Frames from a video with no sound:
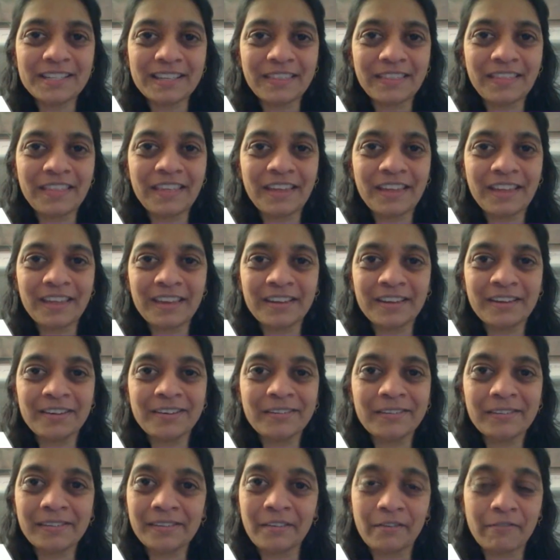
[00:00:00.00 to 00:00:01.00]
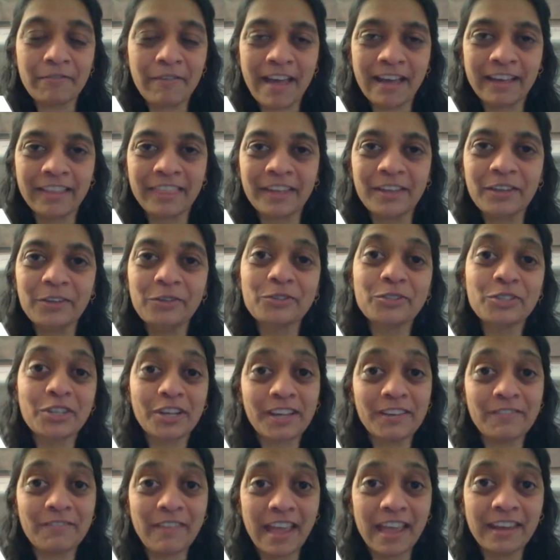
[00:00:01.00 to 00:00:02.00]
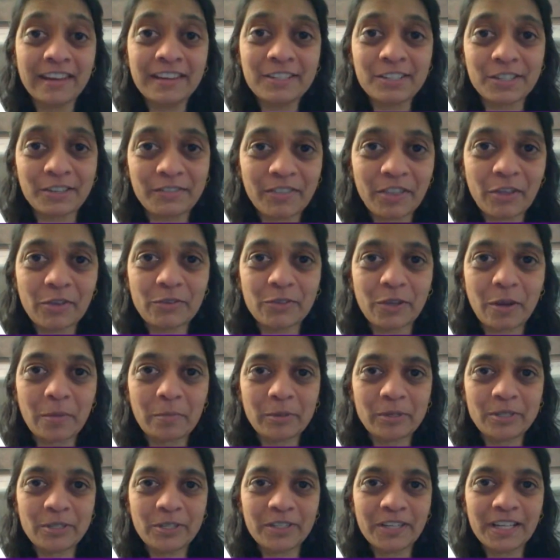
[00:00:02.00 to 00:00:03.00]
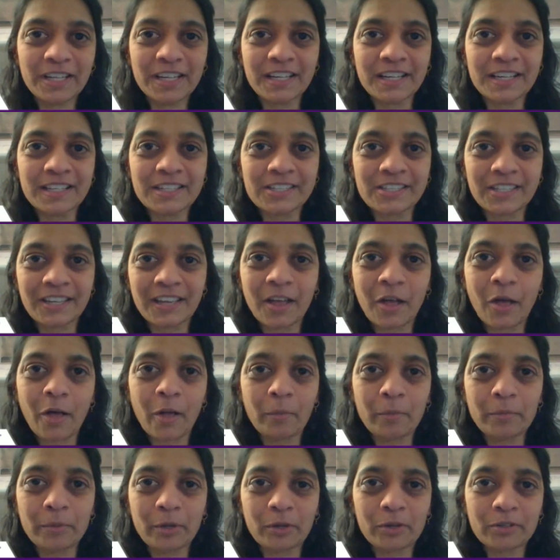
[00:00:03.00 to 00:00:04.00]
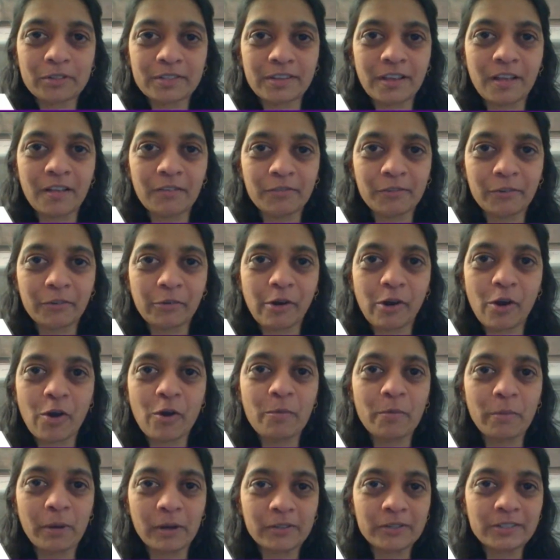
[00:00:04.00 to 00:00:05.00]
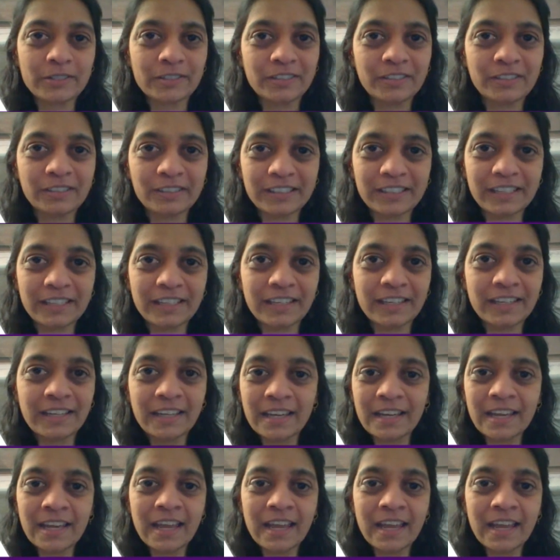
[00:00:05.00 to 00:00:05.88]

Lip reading: and then the fact that you took advantage of those opportunities to help yourself grow personally,